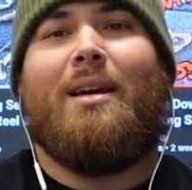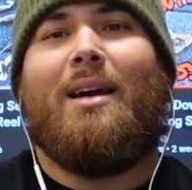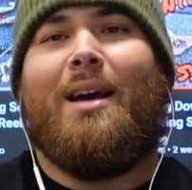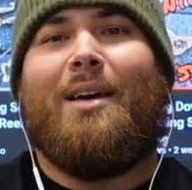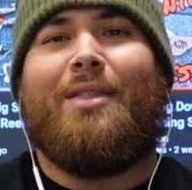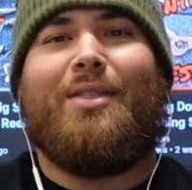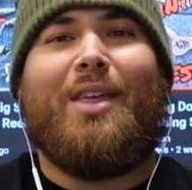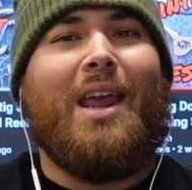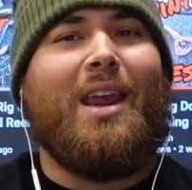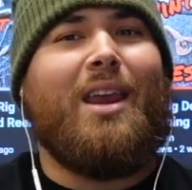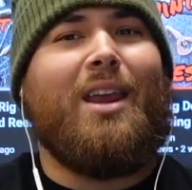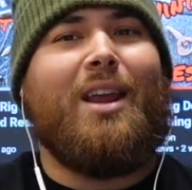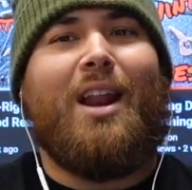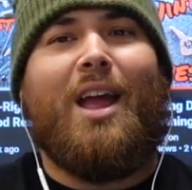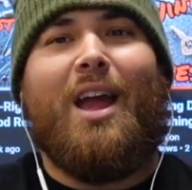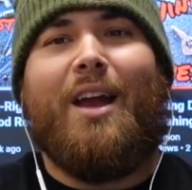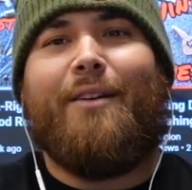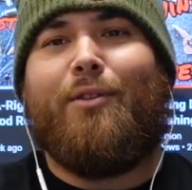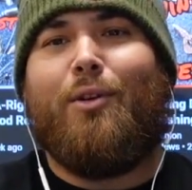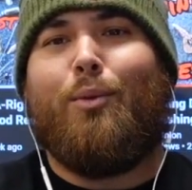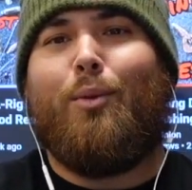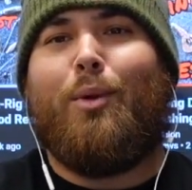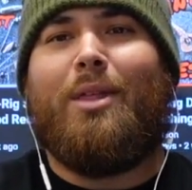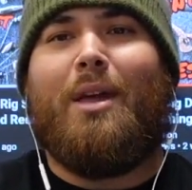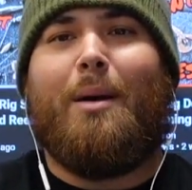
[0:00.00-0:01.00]
Thank you to
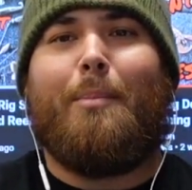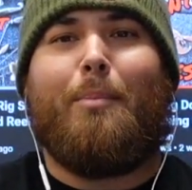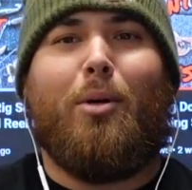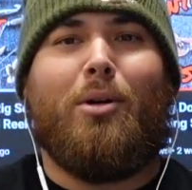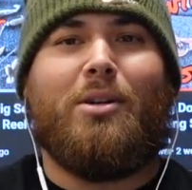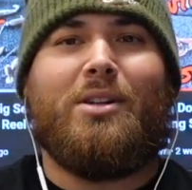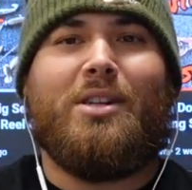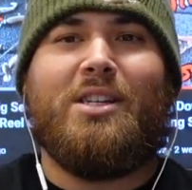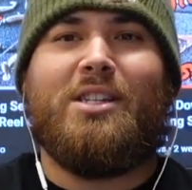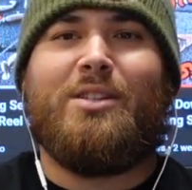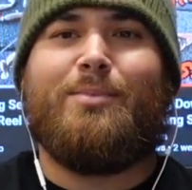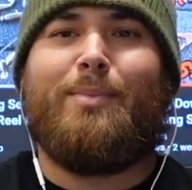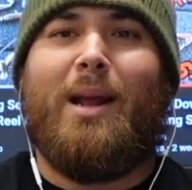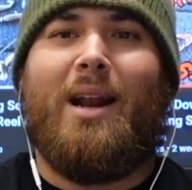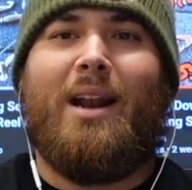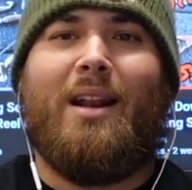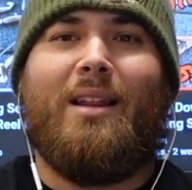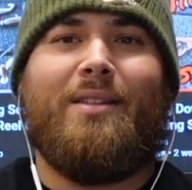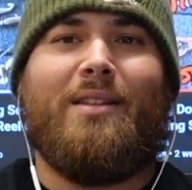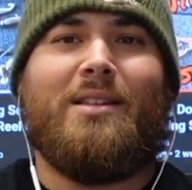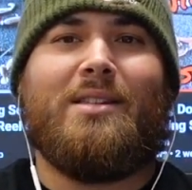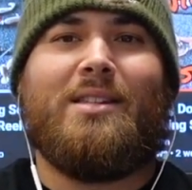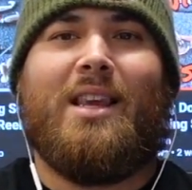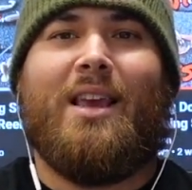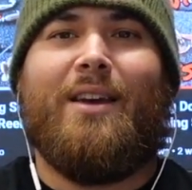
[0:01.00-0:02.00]
everyone that participated
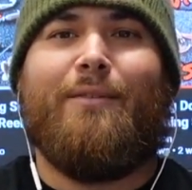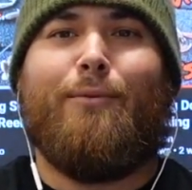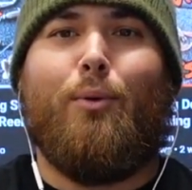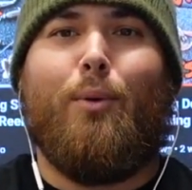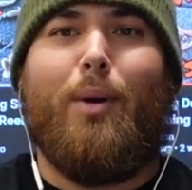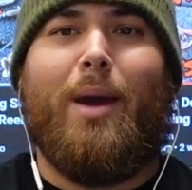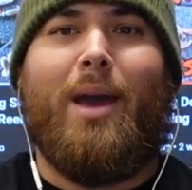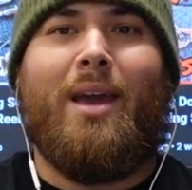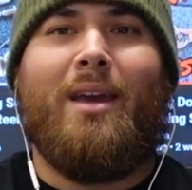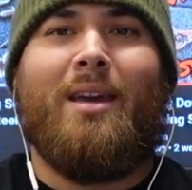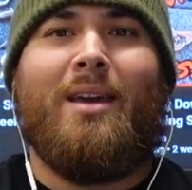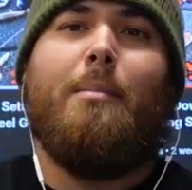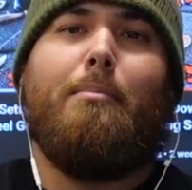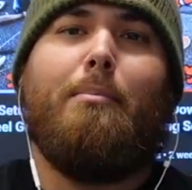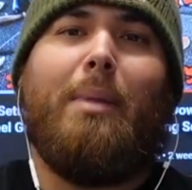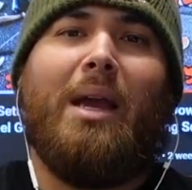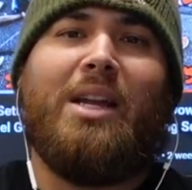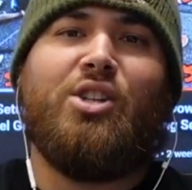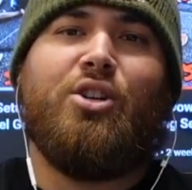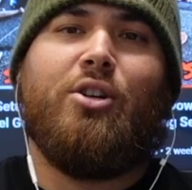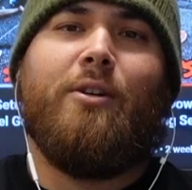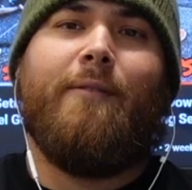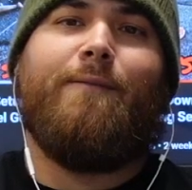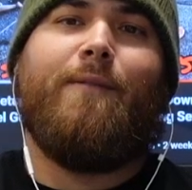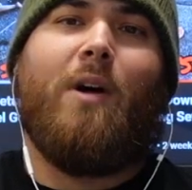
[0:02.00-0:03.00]
in this giveaway. Make
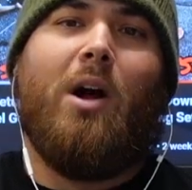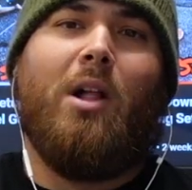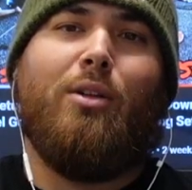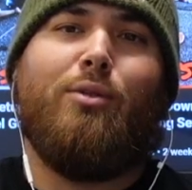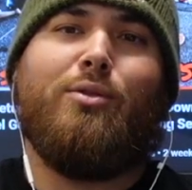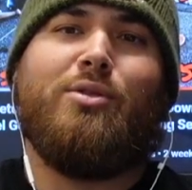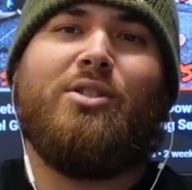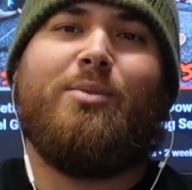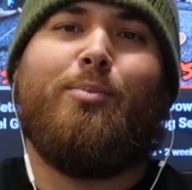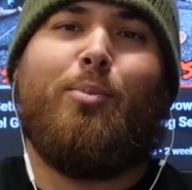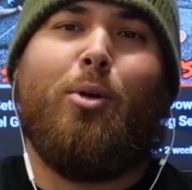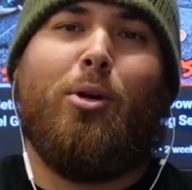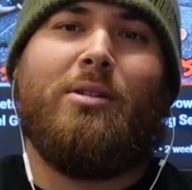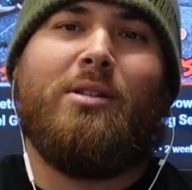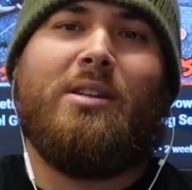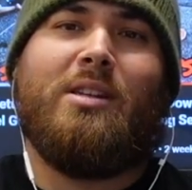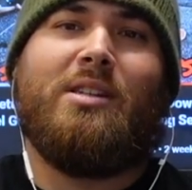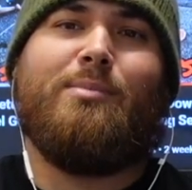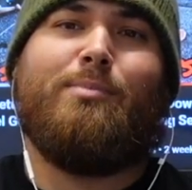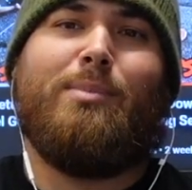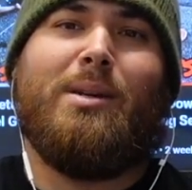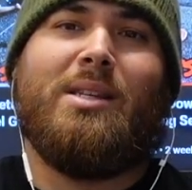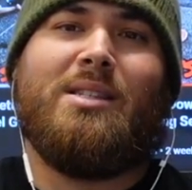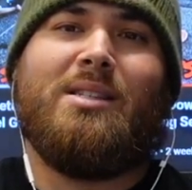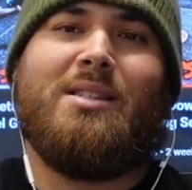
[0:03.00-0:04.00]
sure to follow and support
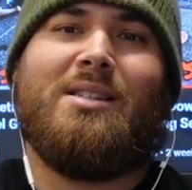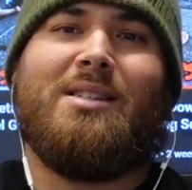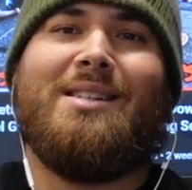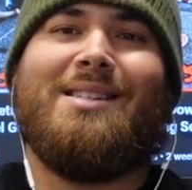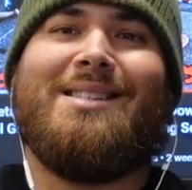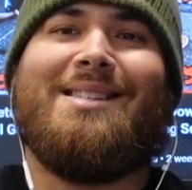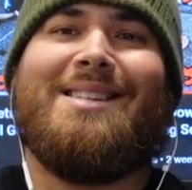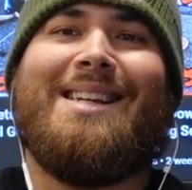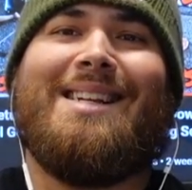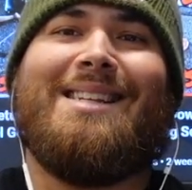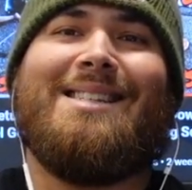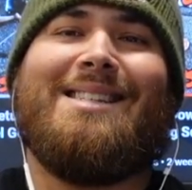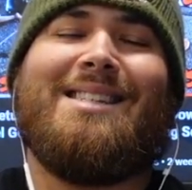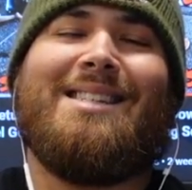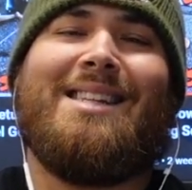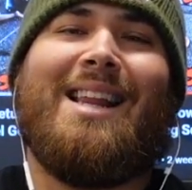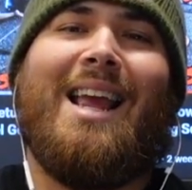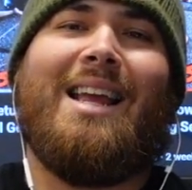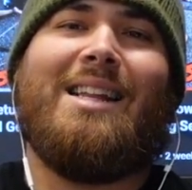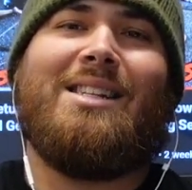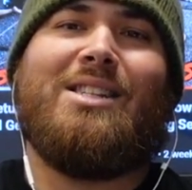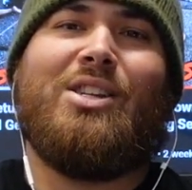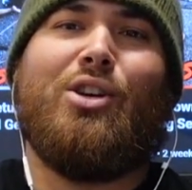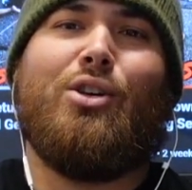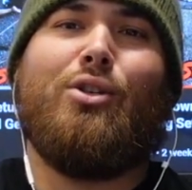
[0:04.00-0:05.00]
these businesses and
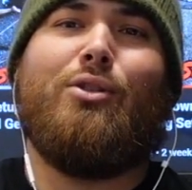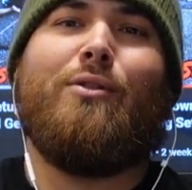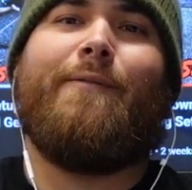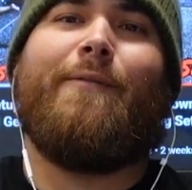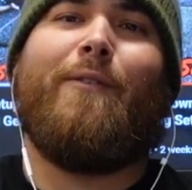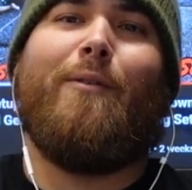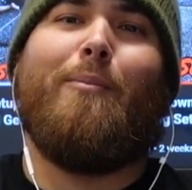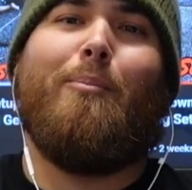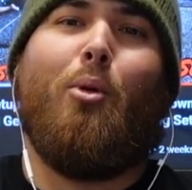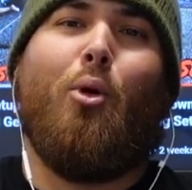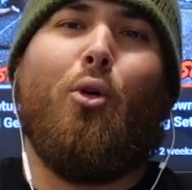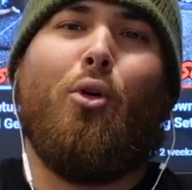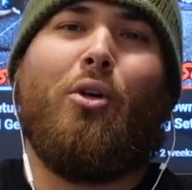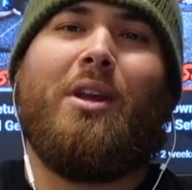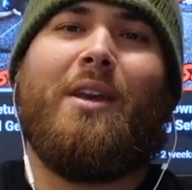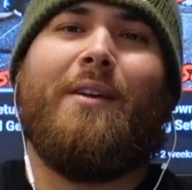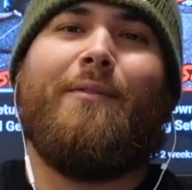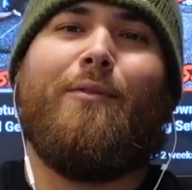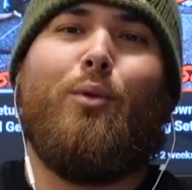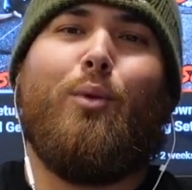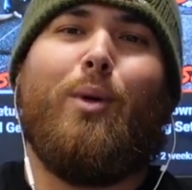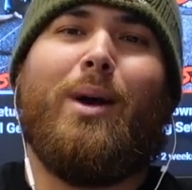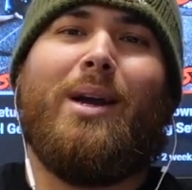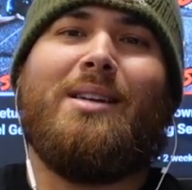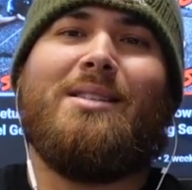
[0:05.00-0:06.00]
stay tuned for more
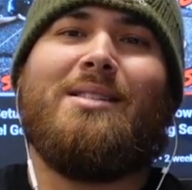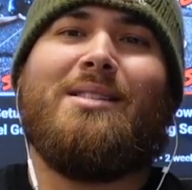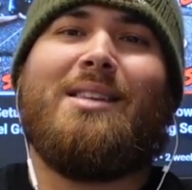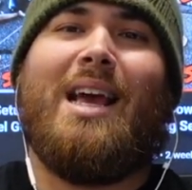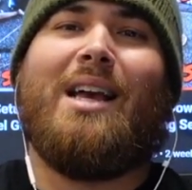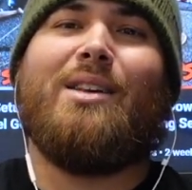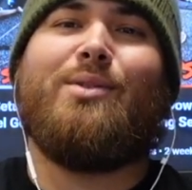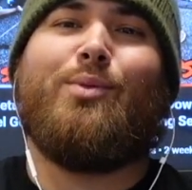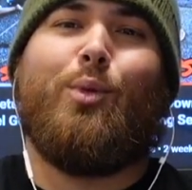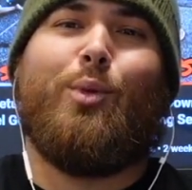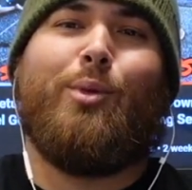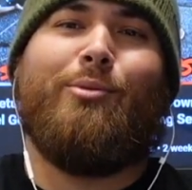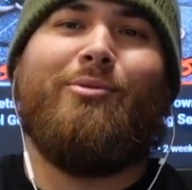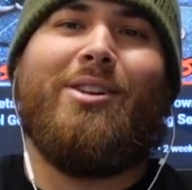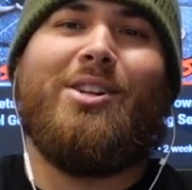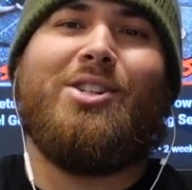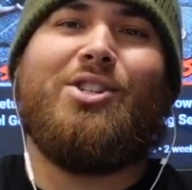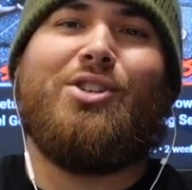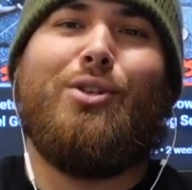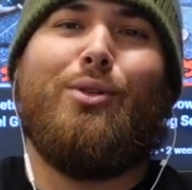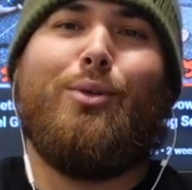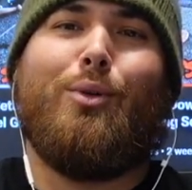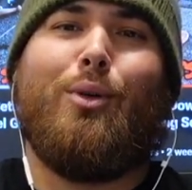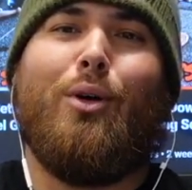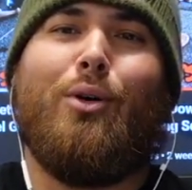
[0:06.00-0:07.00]
giveaways as we
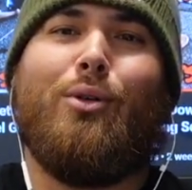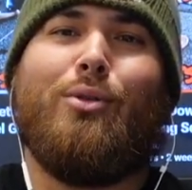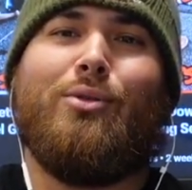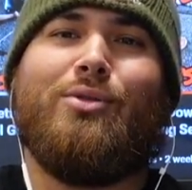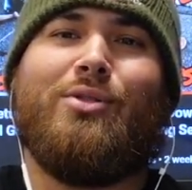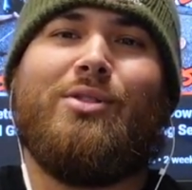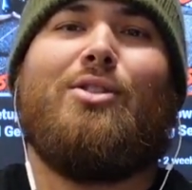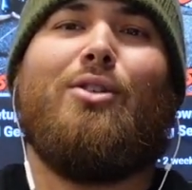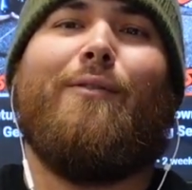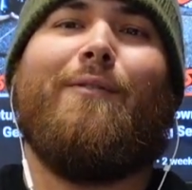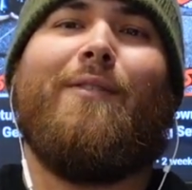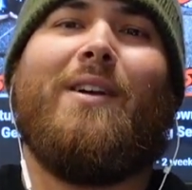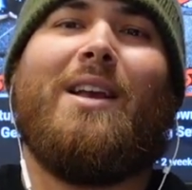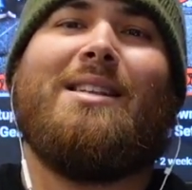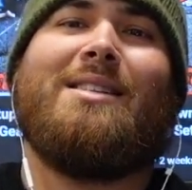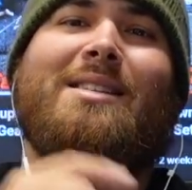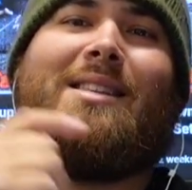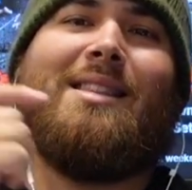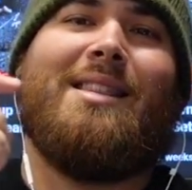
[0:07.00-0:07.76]
reach new goals. Don't forget to